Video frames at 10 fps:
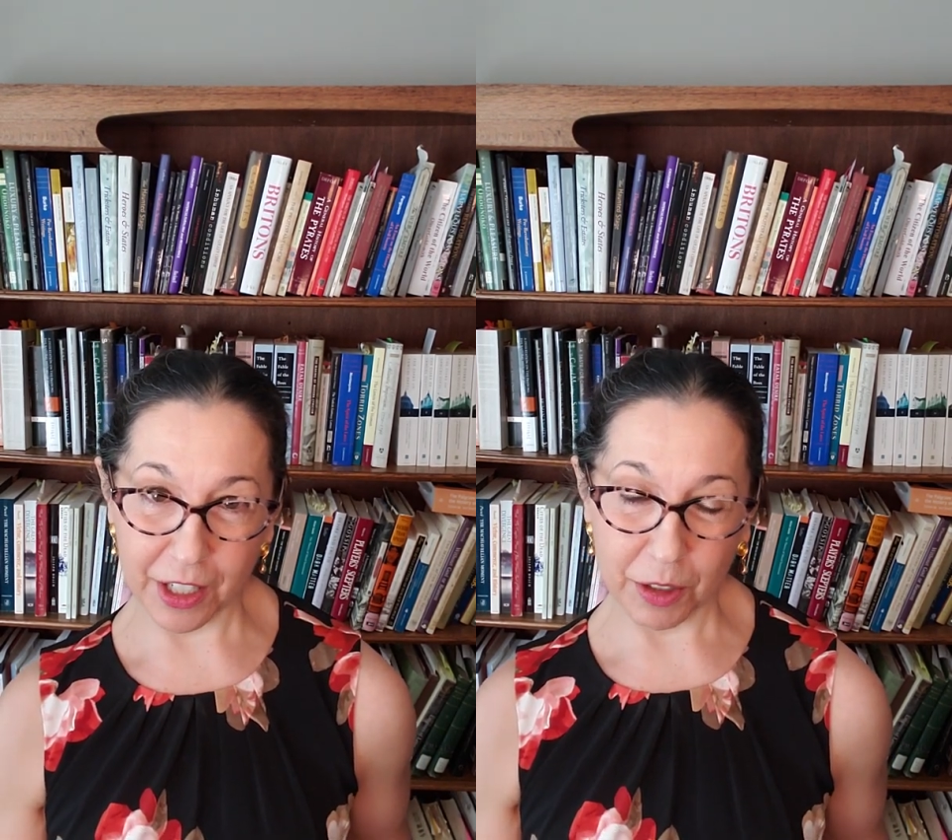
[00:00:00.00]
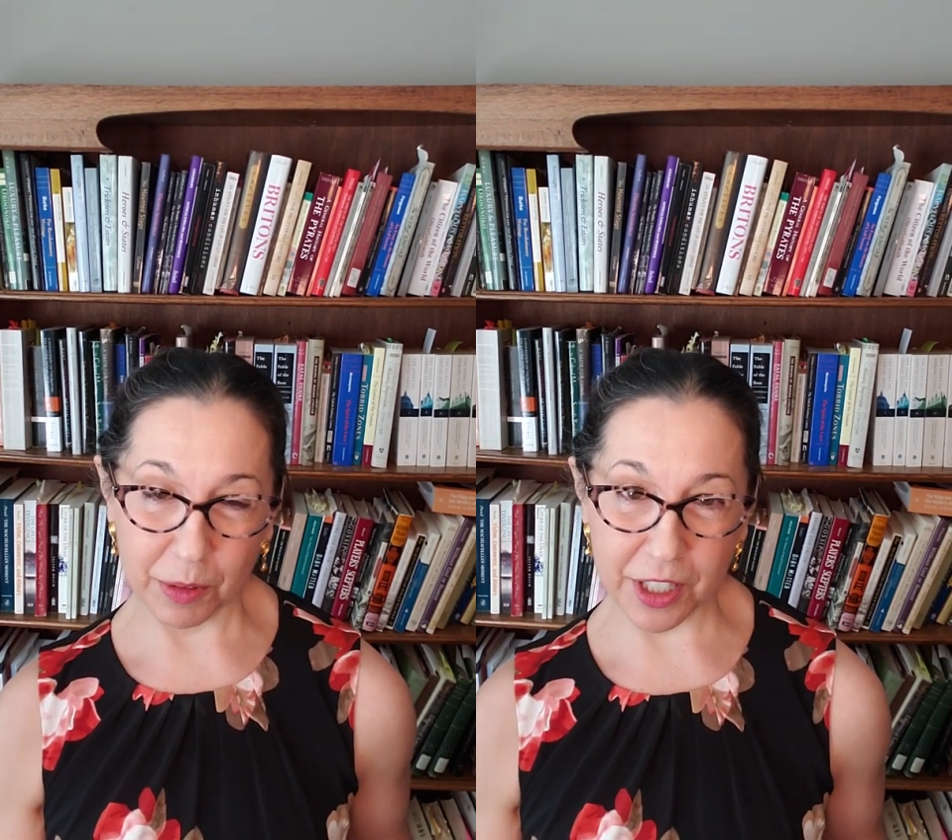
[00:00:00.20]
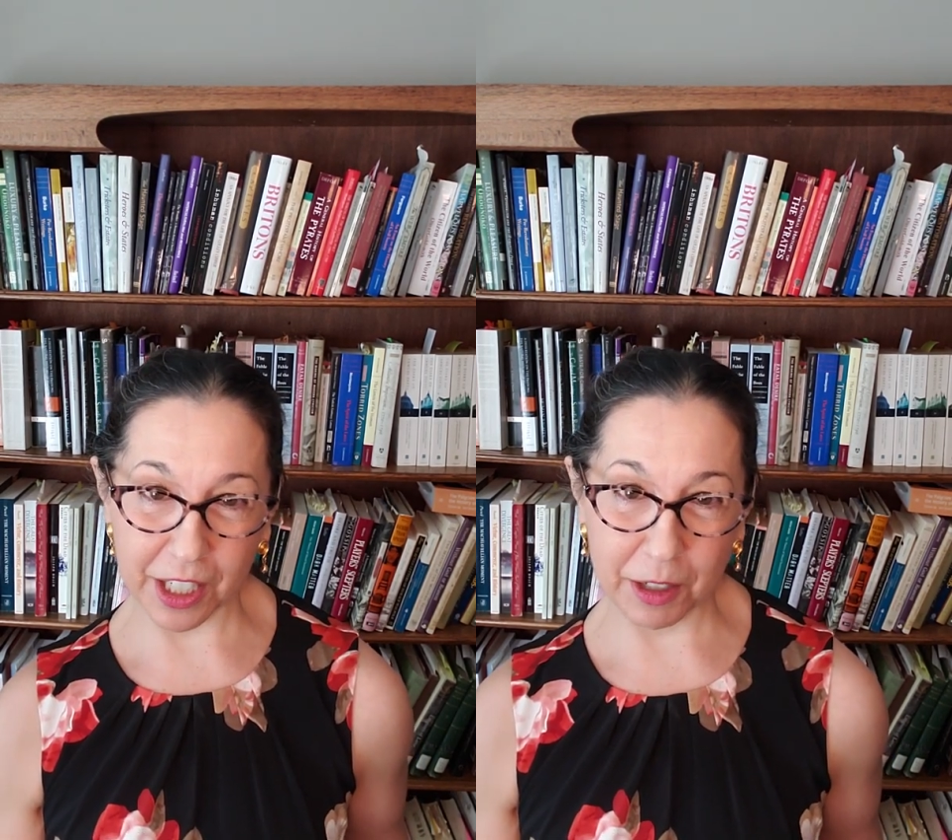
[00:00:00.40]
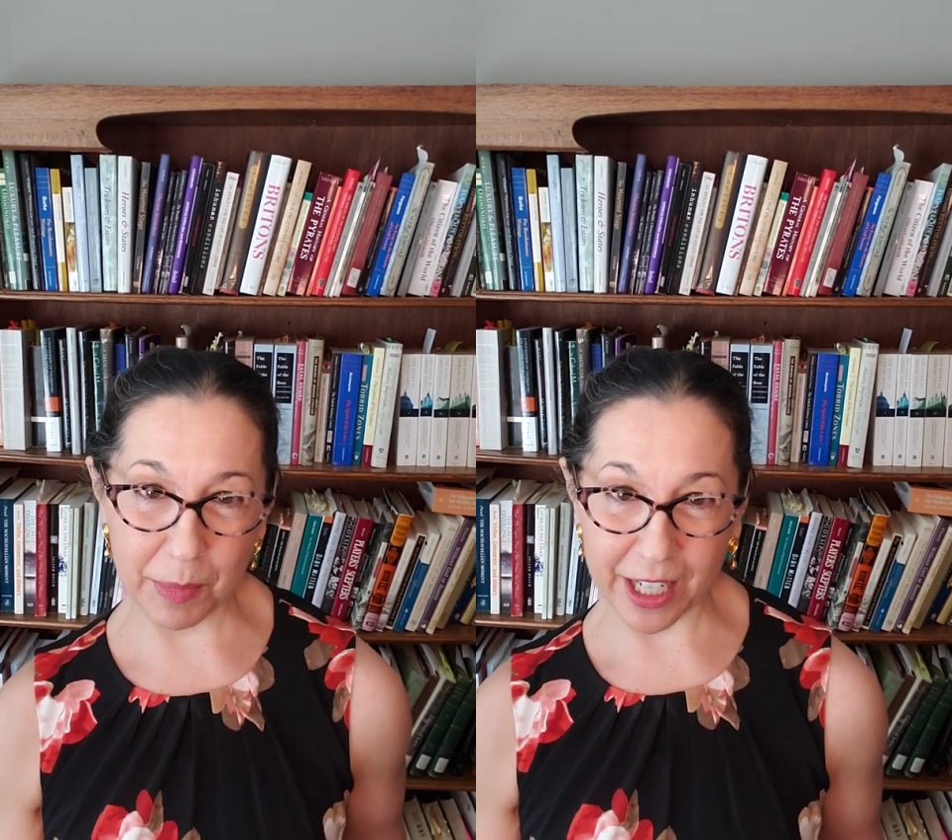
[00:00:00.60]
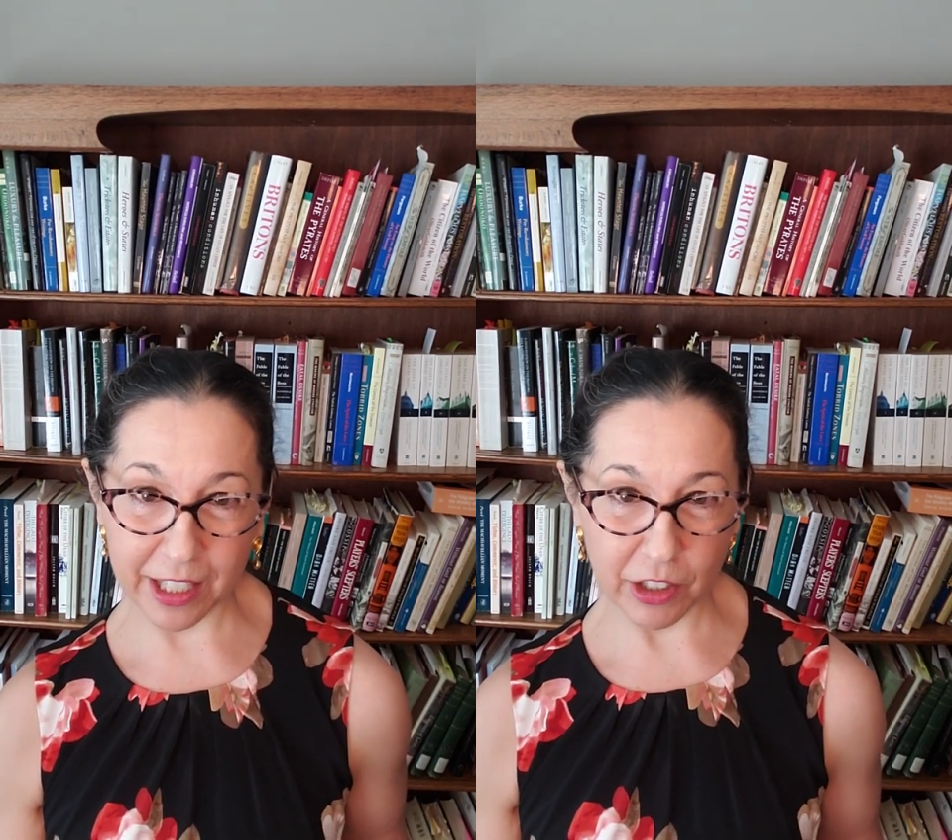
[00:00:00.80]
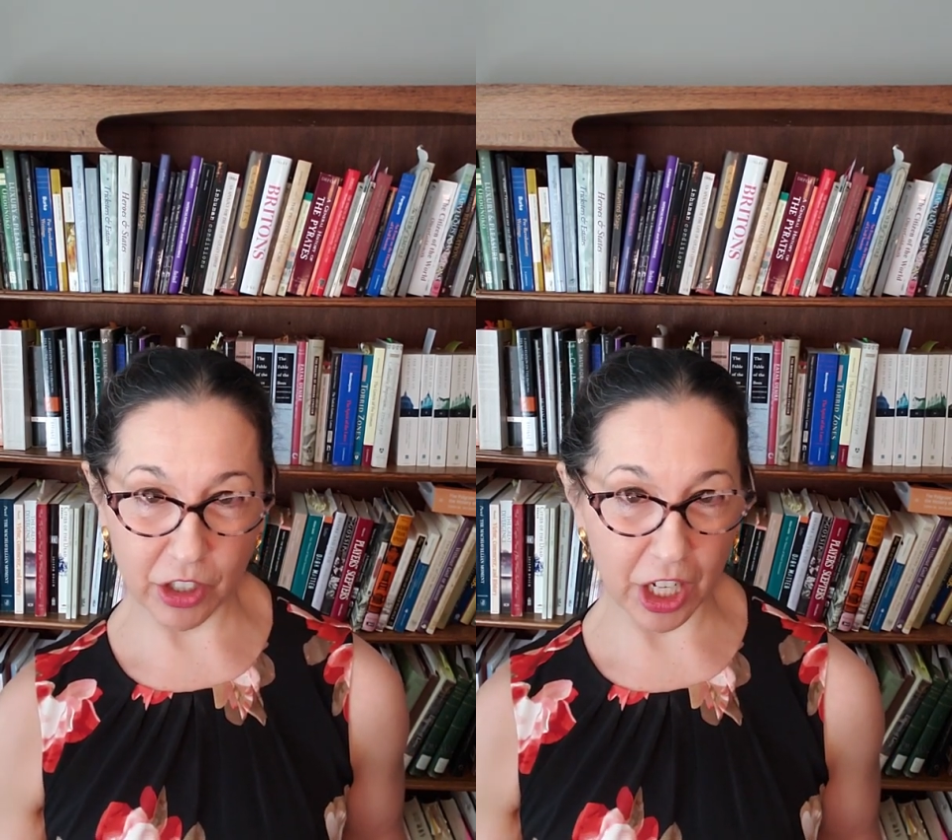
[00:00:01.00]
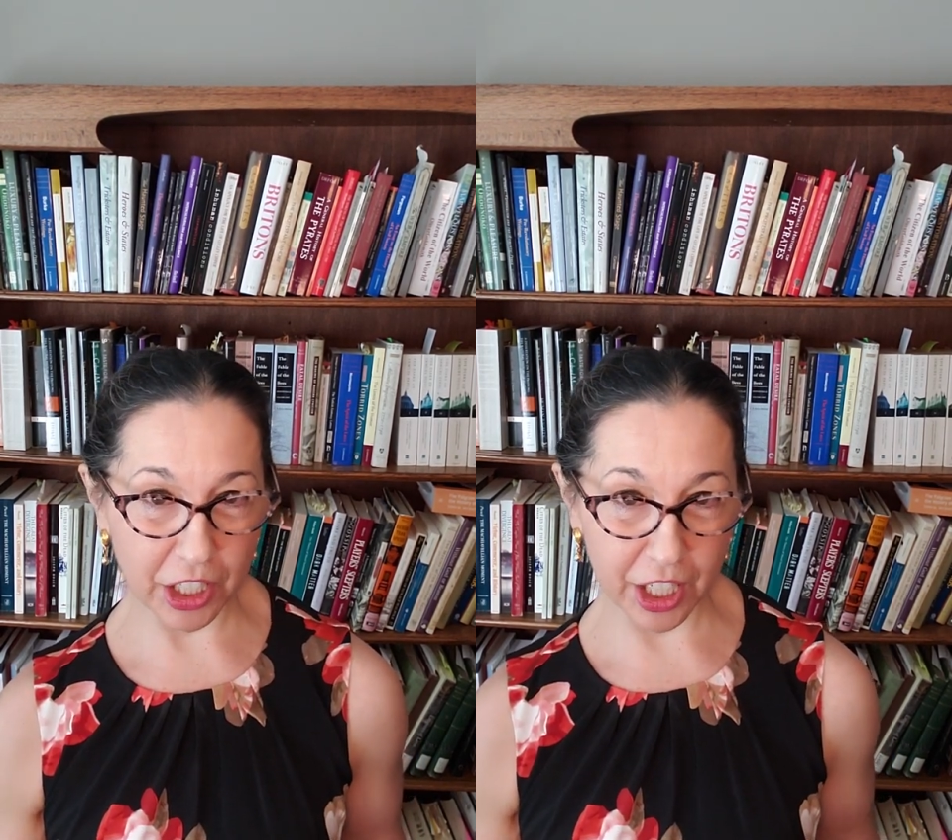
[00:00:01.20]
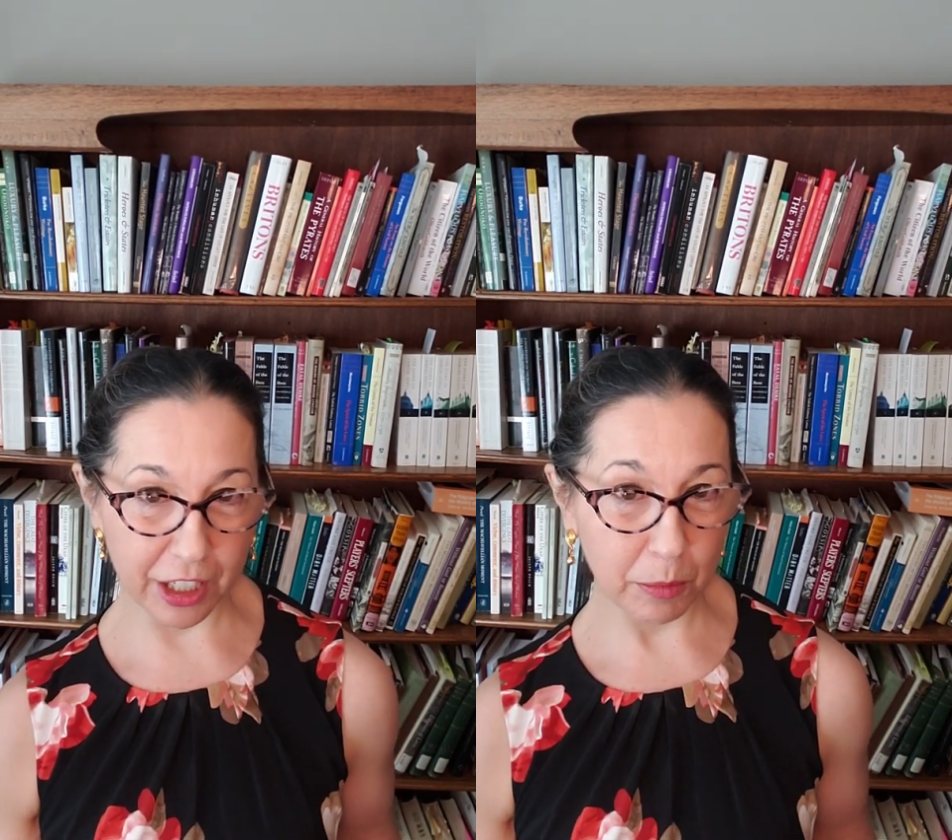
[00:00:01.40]
which had Zsa
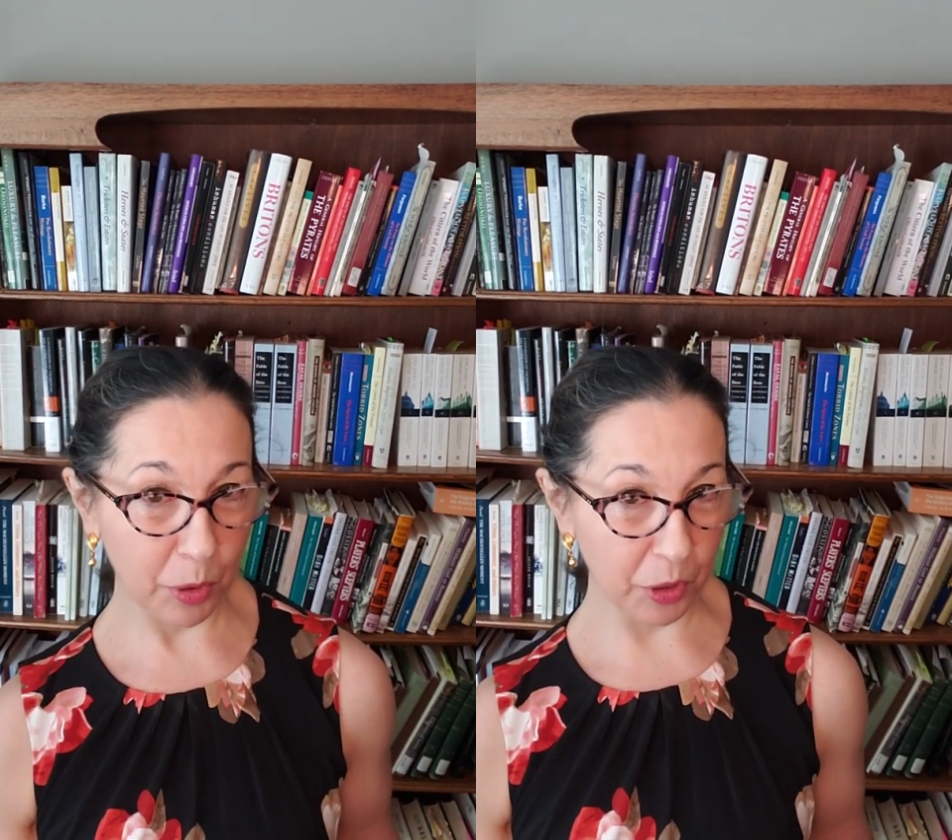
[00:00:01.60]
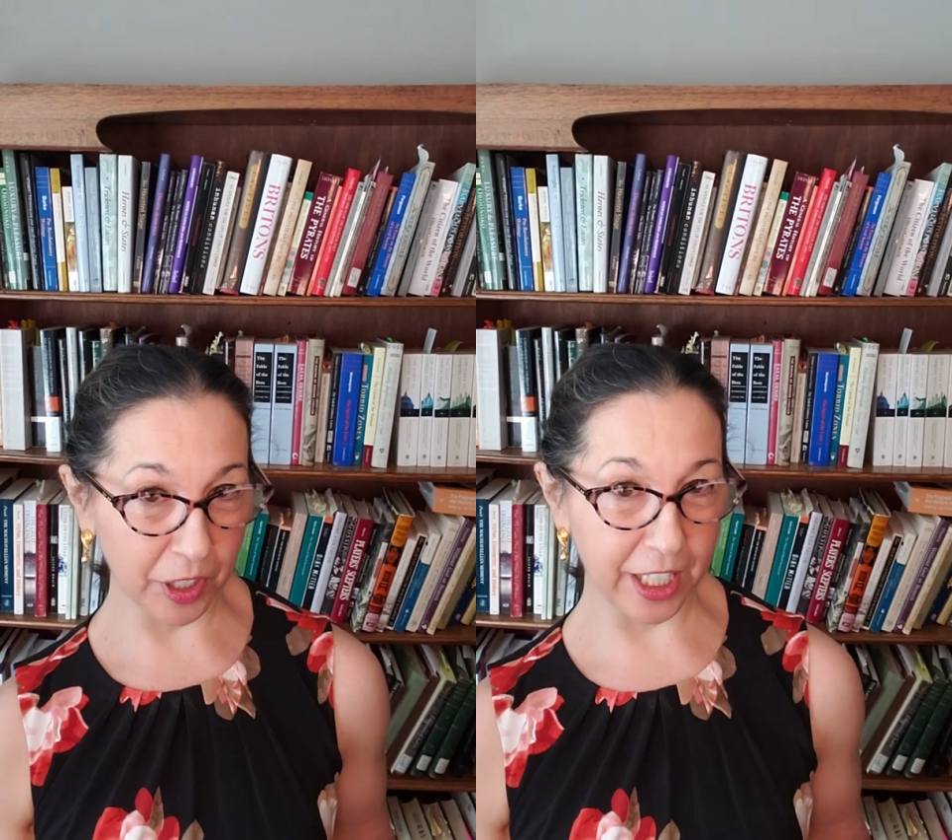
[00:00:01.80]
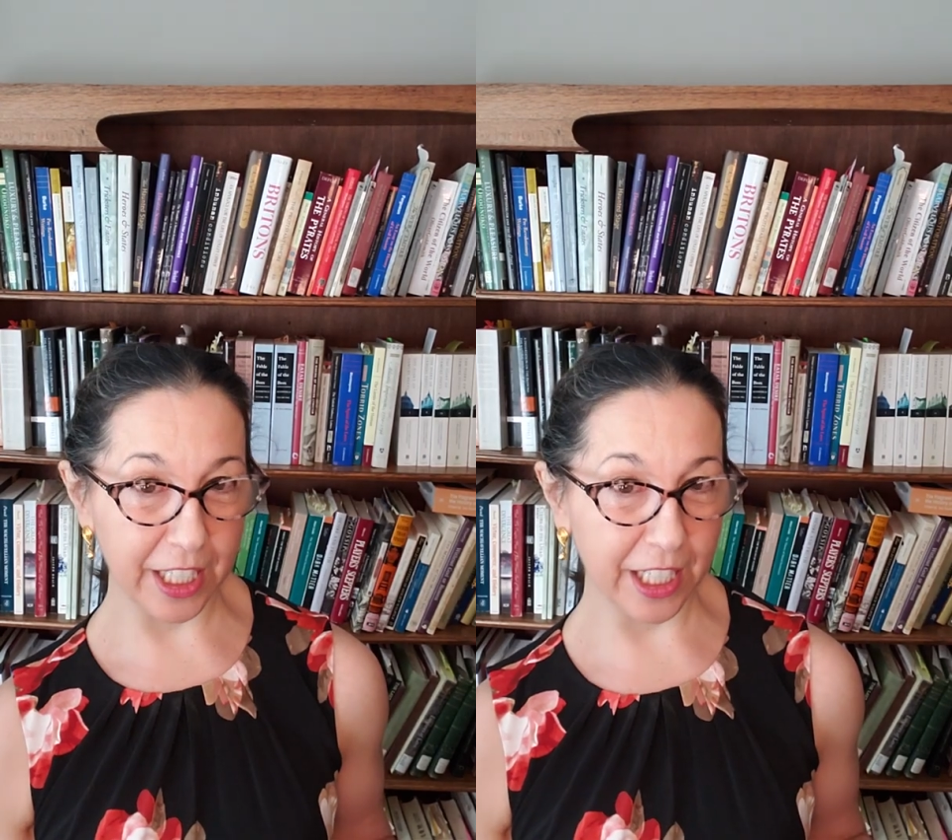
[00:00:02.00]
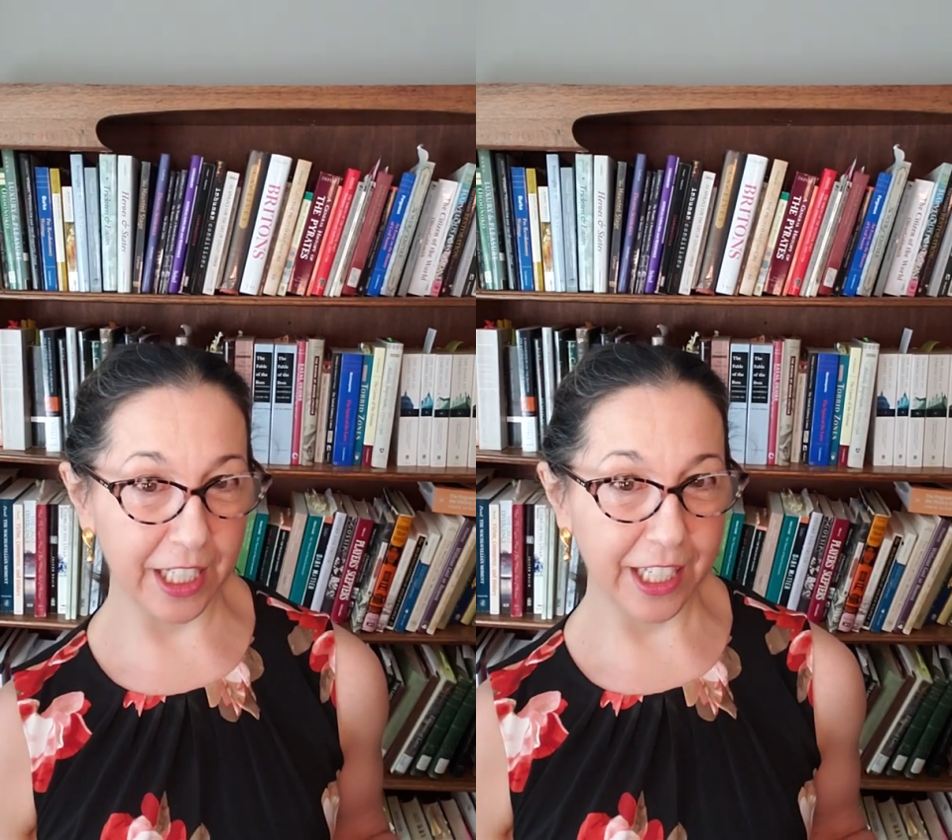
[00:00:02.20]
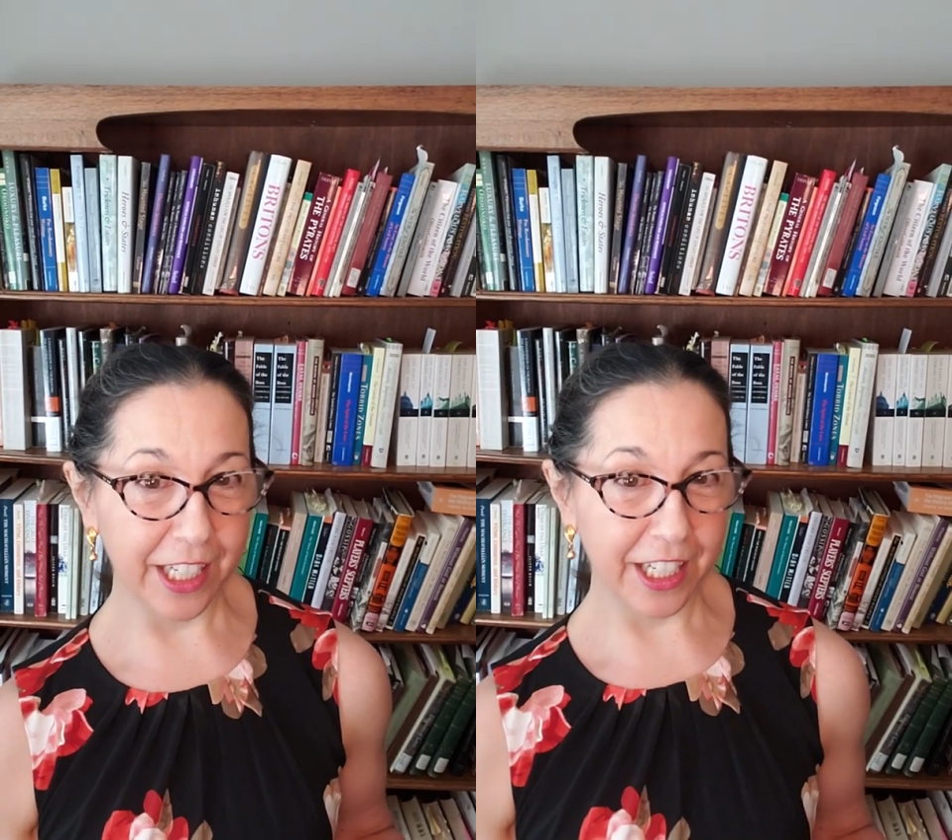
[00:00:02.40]
Zsa Gabor in it.